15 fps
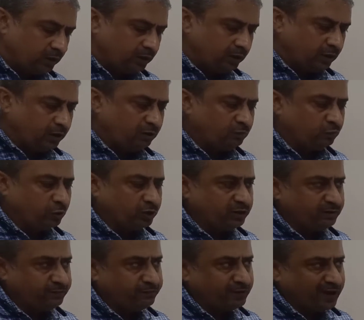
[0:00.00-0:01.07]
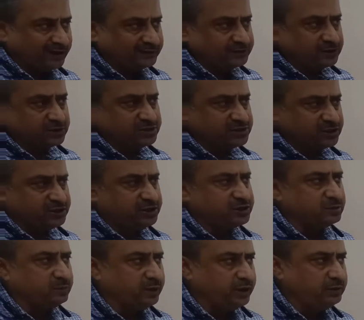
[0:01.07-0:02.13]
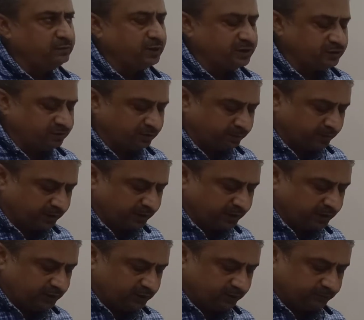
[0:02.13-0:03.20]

Now, what are the factors that determine money supply?